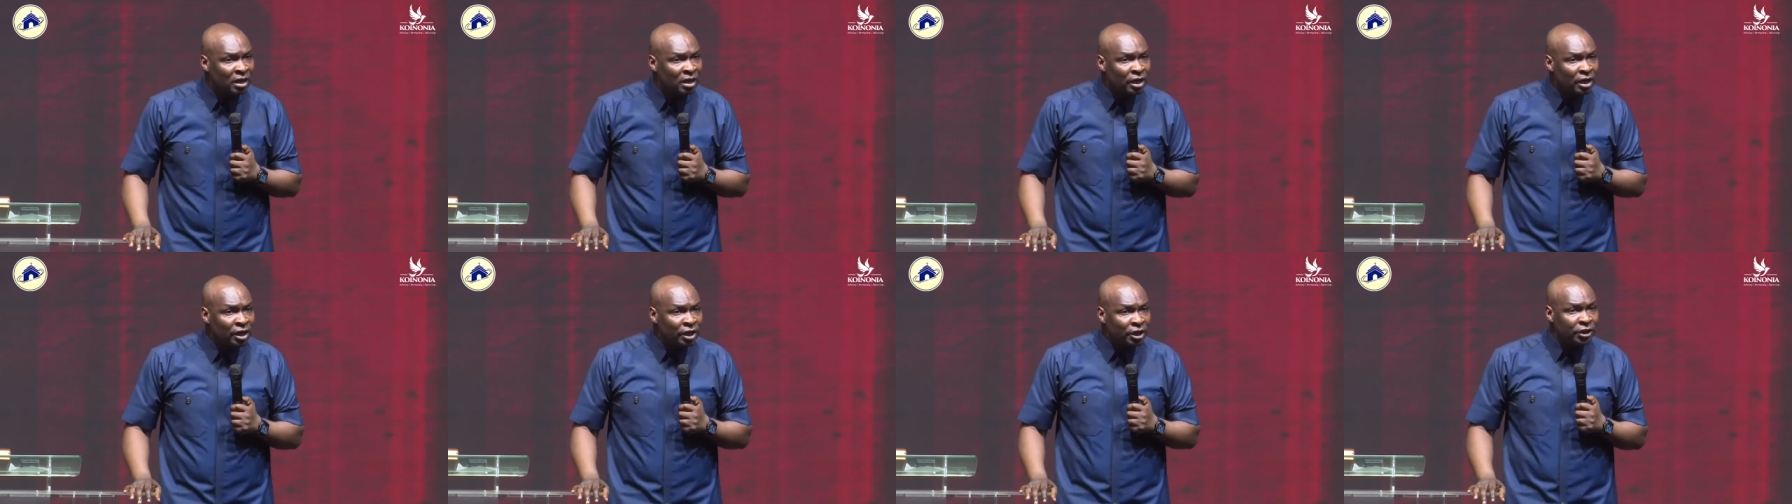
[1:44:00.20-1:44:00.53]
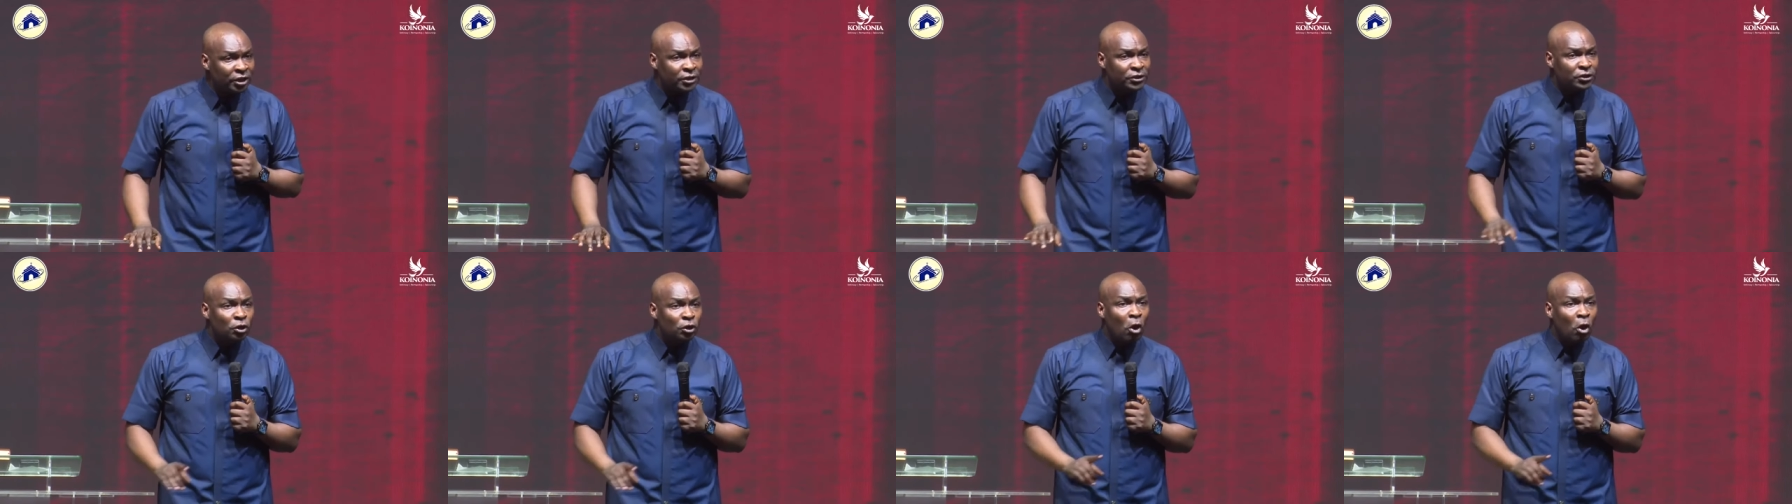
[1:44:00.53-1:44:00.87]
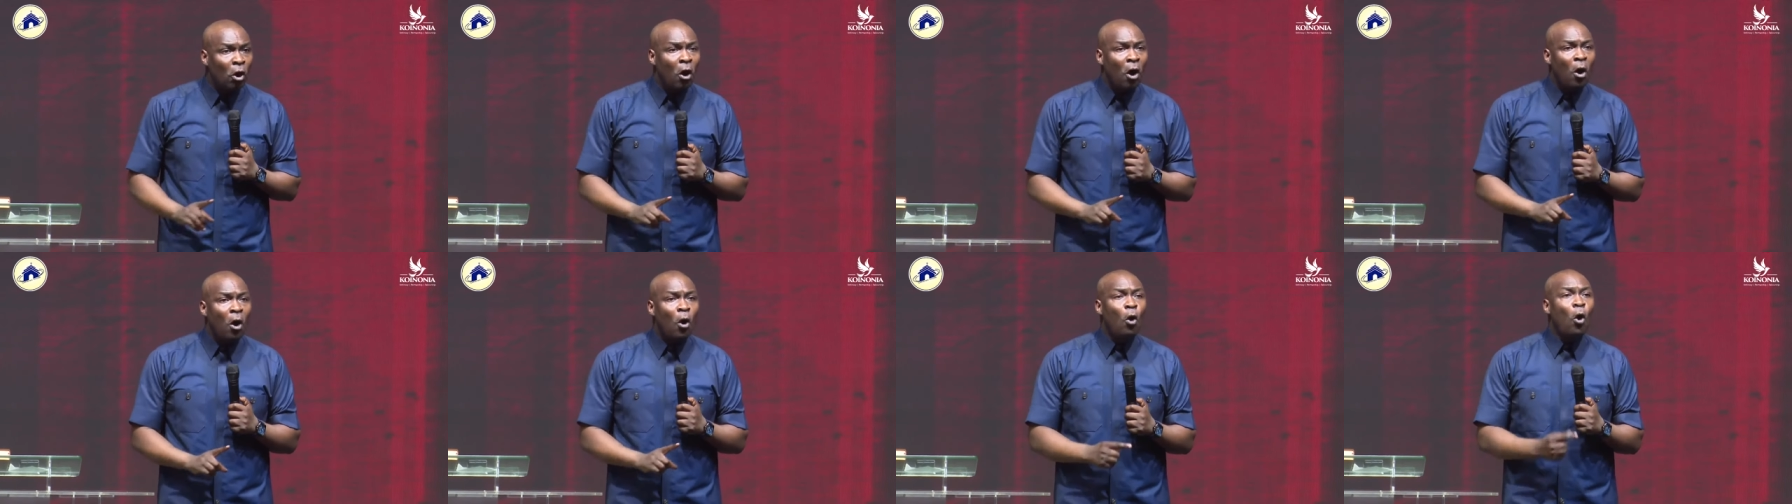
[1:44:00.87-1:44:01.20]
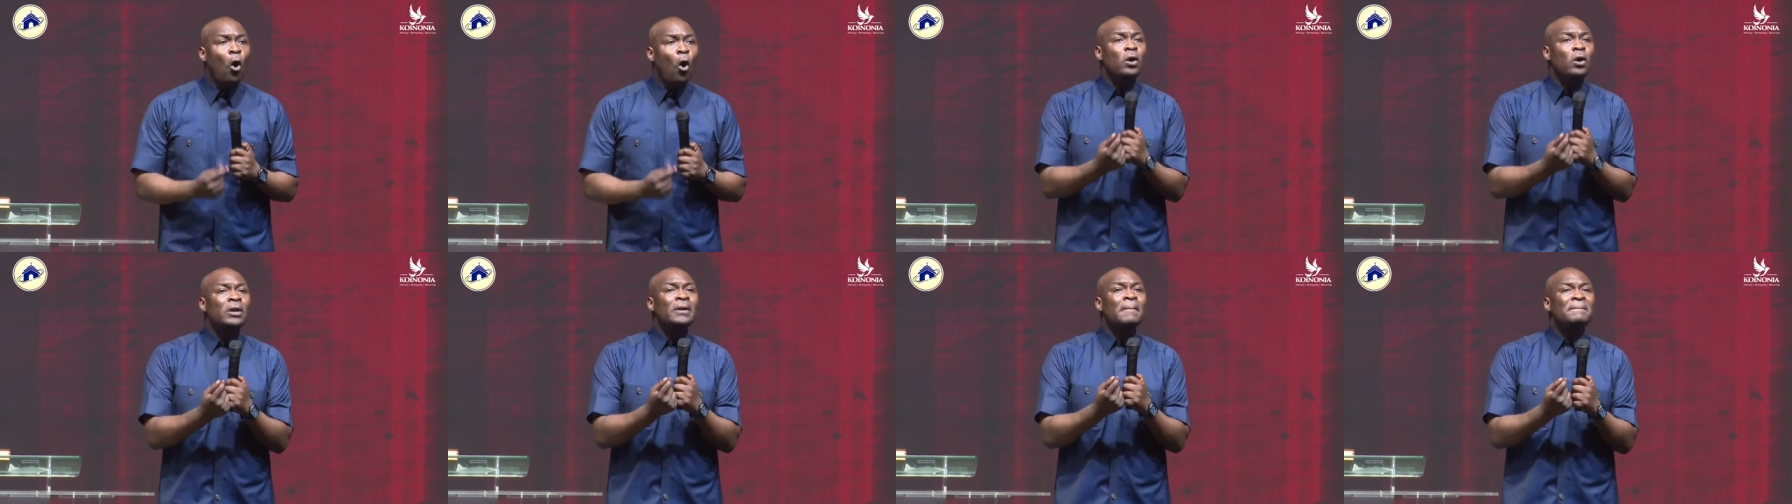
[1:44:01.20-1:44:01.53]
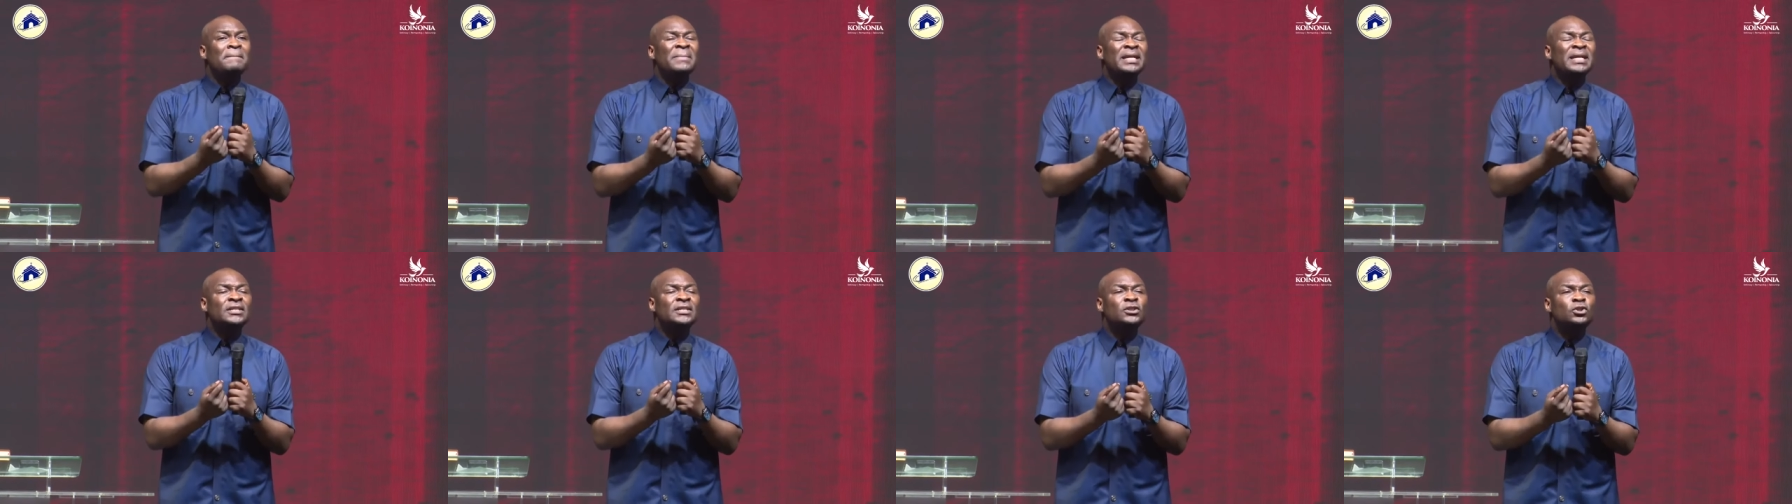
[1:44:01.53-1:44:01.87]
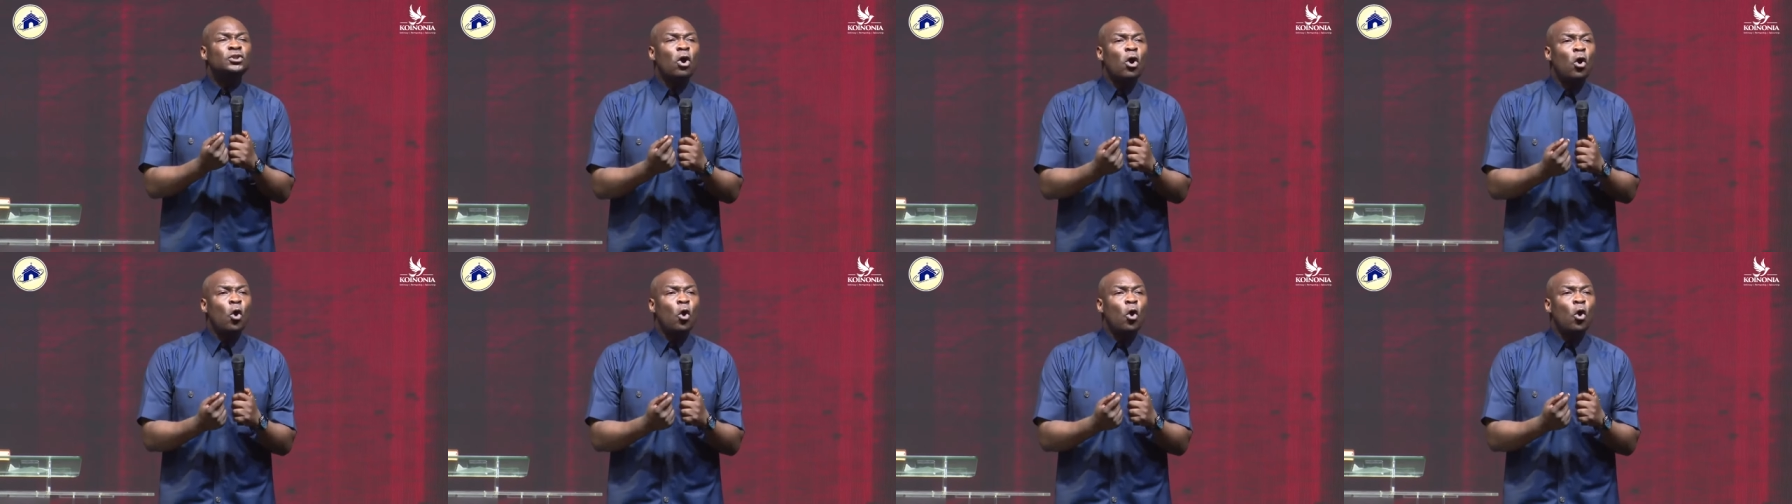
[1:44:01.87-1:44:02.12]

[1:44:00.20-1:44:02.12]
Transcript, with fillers: It's your own, it's your